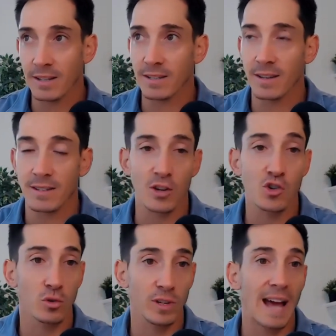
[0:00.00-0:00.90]
is
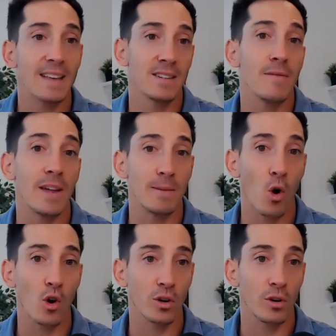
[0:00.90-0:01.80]
essentially as an event
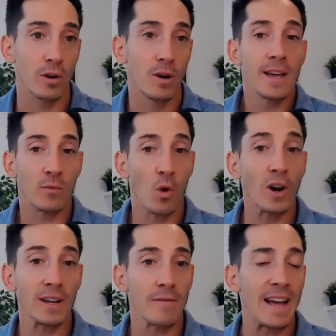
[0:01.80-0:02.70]
marketer and
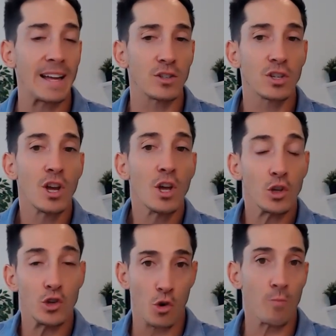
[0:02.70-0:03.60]
running events,
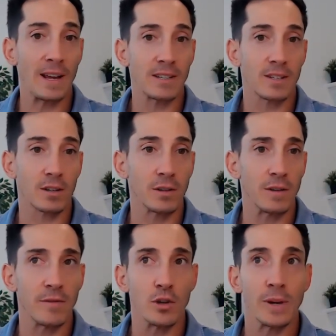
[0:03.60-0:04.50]
you're basically
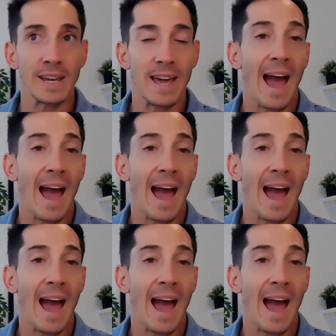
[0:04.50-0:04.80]
viewing it.